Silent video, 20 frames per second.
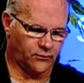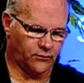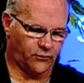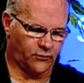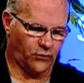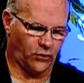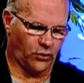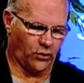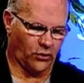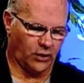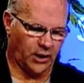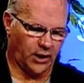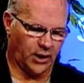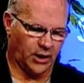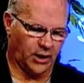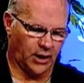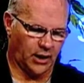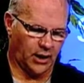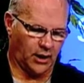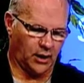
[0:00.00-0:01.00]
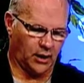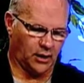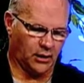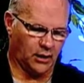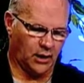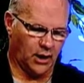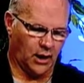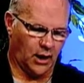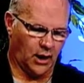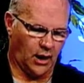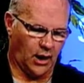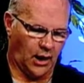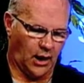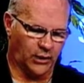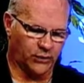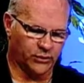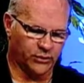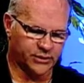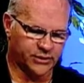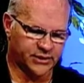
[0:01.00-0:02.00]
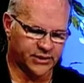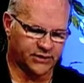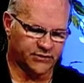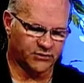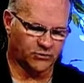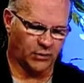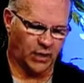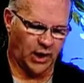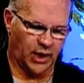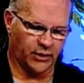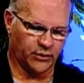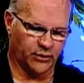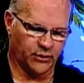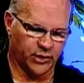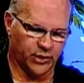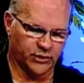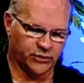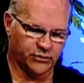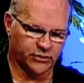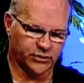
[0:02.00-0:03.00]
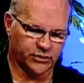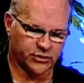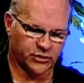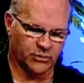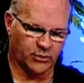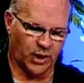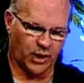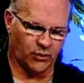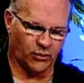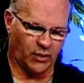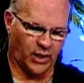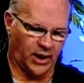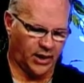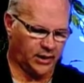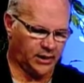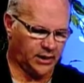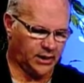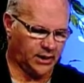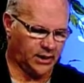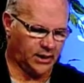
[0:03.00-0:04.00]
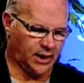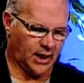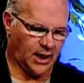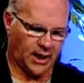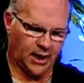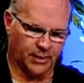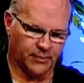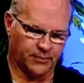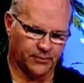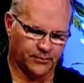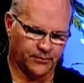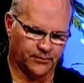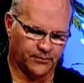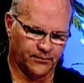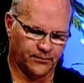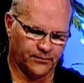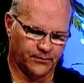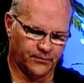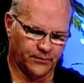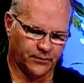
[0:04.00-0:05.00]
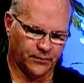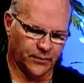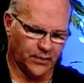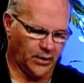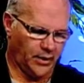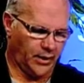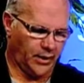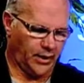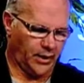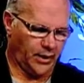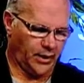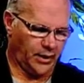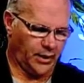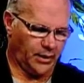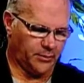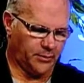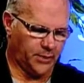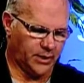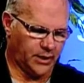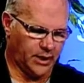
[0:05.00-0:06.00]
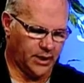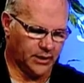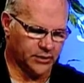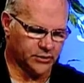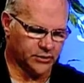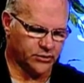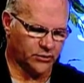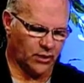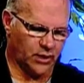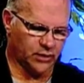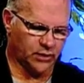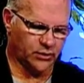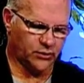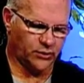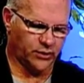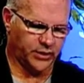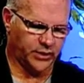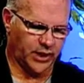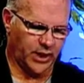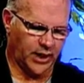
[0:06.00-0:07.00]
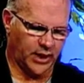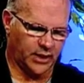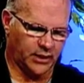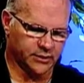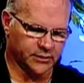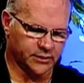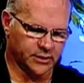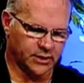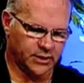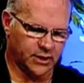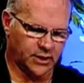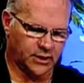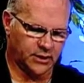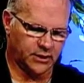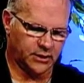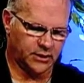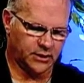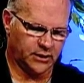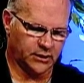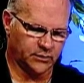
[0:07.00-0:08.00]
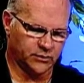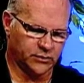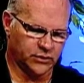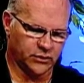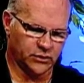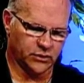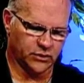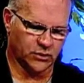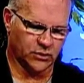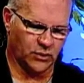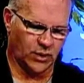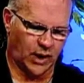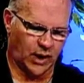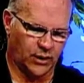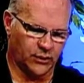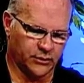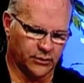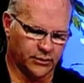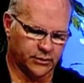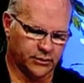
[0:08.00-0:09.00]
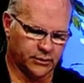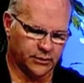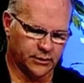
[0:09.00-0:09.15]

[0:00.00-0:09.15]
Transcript: for A L, I received minor injuries to my right kneecap and began struggling with A L to get him to the ground.